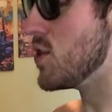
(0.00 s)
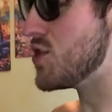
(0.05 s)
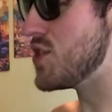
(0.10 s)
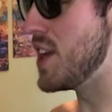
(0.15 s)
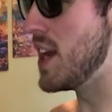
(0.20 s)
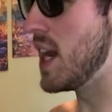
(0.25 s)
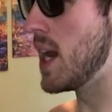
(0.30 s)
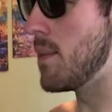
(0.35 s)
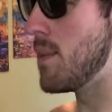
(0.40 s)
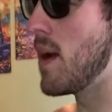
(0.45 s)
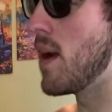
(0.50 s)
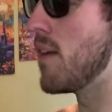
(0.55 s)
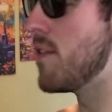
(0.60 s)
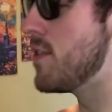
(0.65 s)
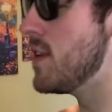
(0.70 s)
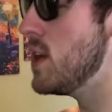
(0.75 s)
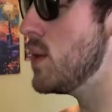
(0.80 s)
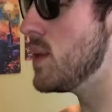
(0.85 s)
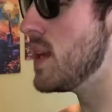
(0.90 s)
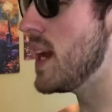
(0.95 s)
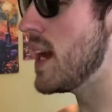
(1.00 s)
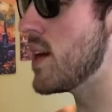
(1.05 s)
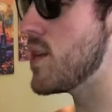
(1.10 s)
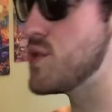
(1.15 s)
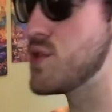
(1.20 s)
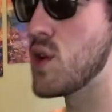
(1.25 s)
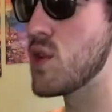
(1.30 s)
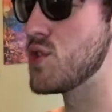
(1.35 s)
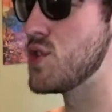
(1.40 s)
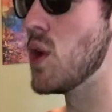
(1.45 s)
You see, in about a few
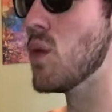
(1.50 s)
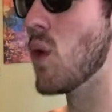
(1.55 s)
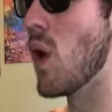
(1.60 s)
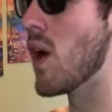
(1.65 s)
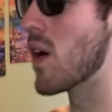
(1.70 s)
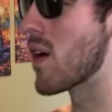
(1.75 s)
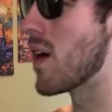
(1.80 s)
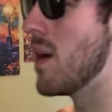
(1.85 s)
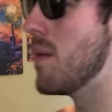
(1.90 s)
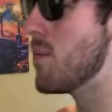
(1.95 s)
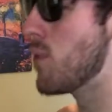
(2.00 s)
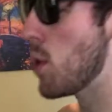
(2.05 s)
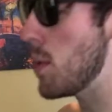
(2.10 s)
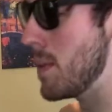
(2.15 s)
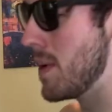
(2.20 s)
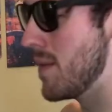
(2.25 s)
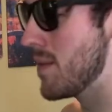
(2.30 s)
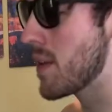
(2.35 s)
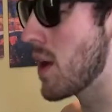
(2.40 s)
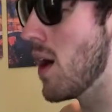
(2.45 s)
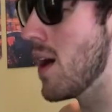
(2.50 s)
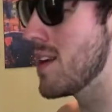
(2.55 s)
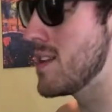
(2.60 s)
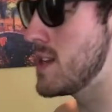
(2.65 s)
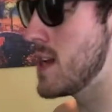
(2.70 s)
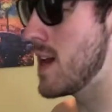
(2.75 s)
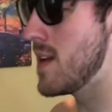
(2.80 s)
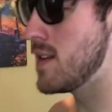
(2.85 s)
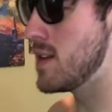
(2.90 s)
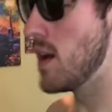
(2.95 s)
years, there is no longer informative
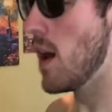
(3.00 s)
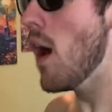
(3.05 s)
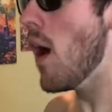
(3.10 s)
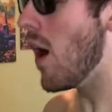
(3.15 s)
content